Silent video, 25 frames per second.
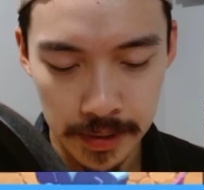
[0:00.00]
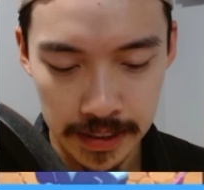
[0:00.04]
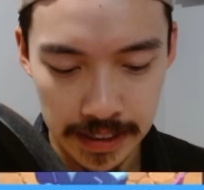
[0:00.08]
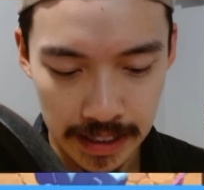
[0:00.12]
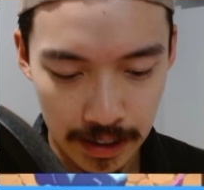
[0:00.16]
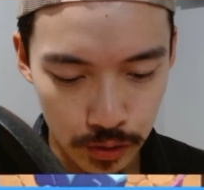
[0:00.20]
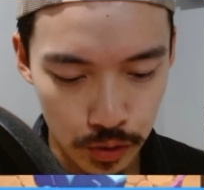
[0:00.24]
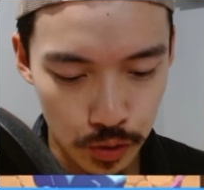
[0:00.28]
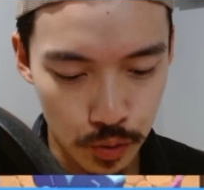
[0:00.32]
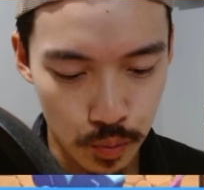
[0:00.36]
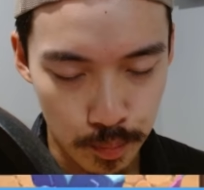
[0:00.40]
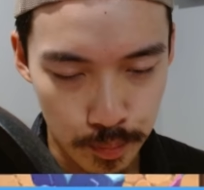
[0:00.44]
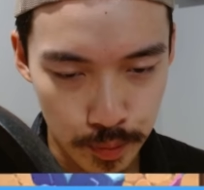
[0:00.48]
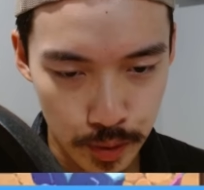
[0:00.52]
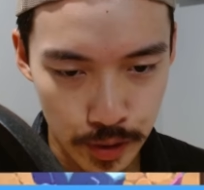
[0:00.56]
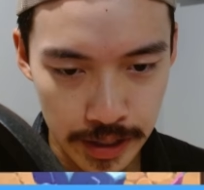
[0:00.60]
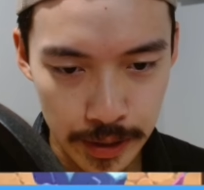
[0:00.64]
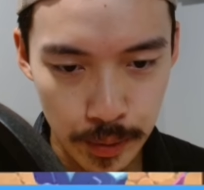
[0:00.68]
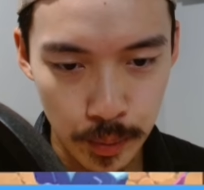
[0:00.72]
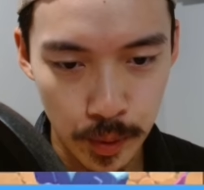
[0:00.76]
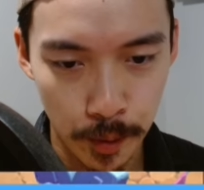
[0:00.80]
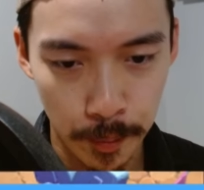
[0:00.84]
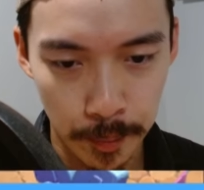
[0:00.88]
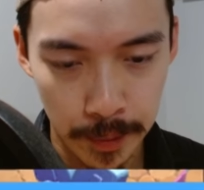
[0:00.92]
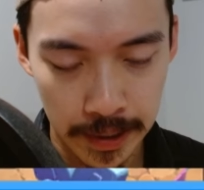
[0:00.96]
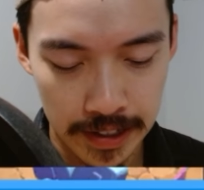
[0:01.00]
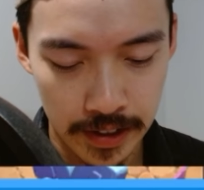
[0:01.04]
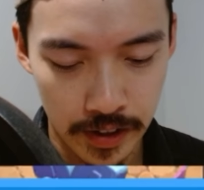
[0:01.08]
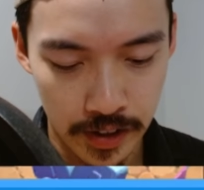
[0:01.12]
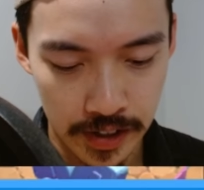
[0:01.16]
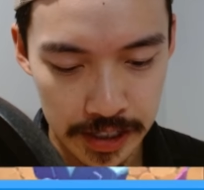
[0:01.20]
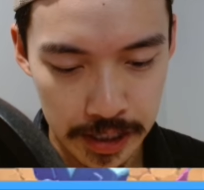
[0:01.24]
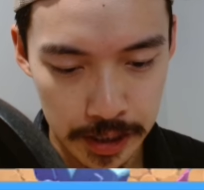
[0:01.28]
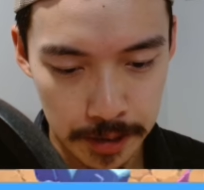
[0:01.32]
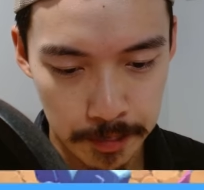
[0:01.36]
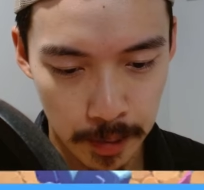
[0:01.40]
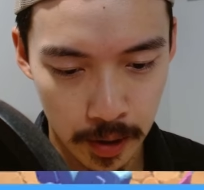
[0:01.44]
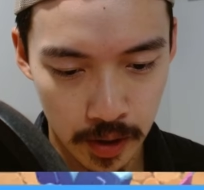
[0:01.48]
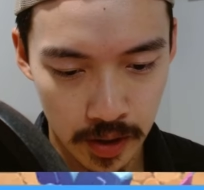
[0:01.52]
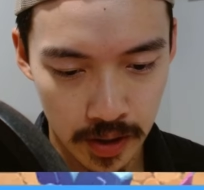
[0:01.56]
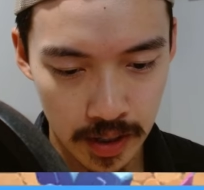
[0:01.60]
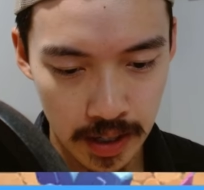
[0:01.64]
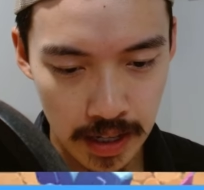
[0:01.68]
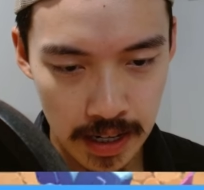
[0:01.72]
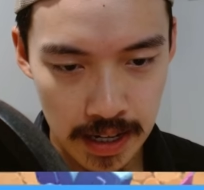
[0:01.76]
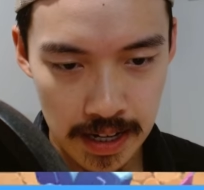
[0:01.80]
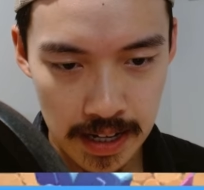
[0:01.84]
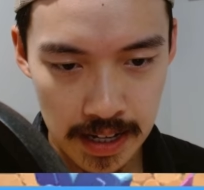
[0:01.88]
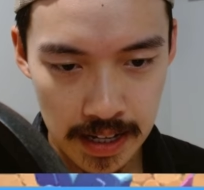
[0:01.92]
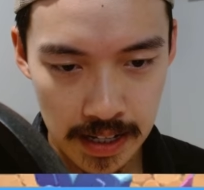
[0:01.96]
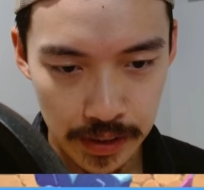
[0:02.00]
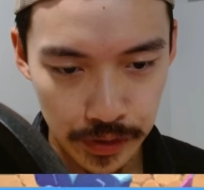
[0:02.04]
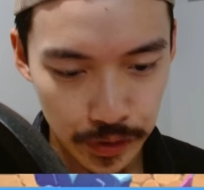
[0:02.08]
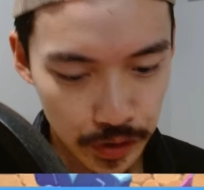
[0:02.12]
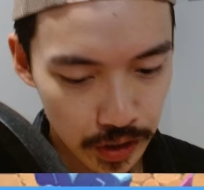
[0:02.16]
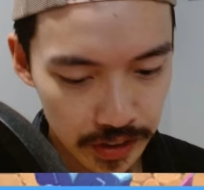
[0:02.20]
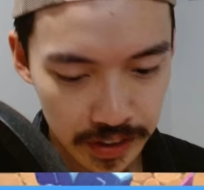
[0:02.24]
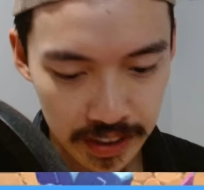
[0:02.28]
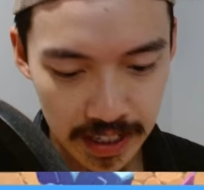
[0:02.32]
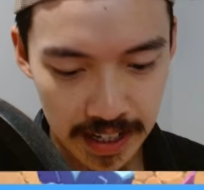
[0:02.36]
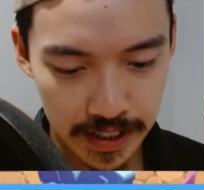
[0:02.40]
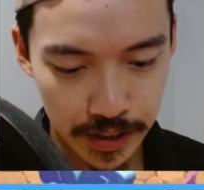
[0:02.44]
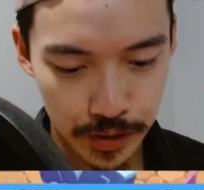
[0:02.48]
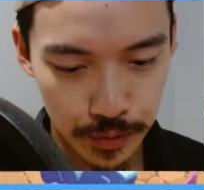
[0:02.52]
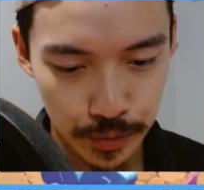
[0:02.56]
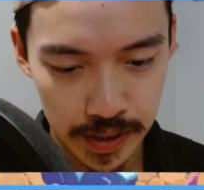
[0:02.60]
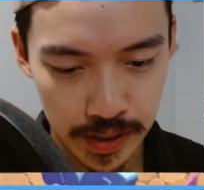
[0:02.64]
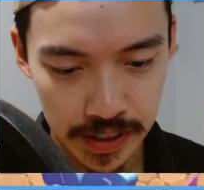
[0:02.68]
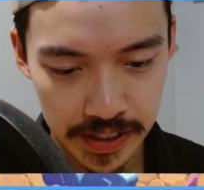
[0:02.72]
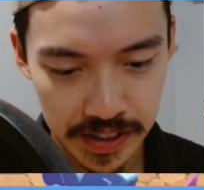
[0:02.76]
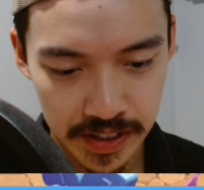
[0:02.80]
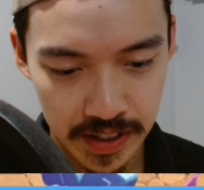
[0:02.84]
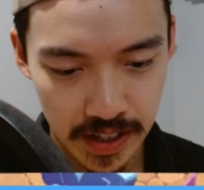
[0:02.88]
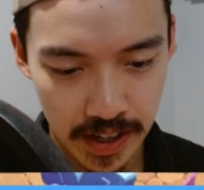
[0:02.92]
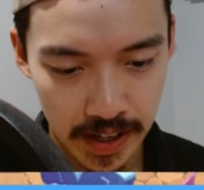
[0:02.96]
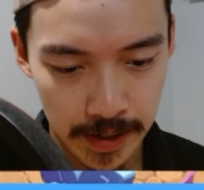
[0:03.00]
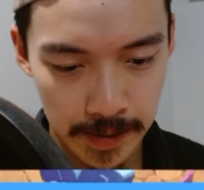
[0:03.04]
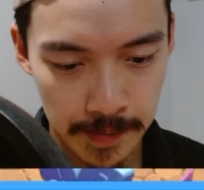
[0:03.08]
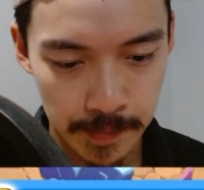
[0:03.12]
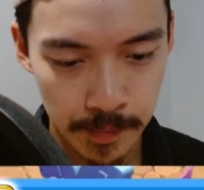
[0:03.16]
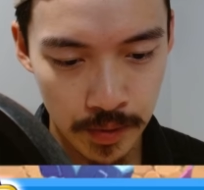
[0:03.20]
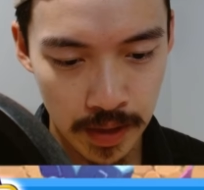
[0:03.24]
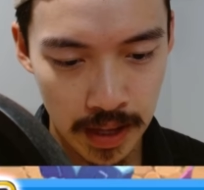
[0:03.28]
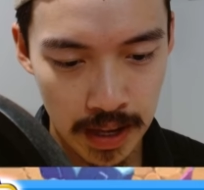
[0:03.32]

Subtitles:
but that was pretty well played on his part. Nothing I can really say.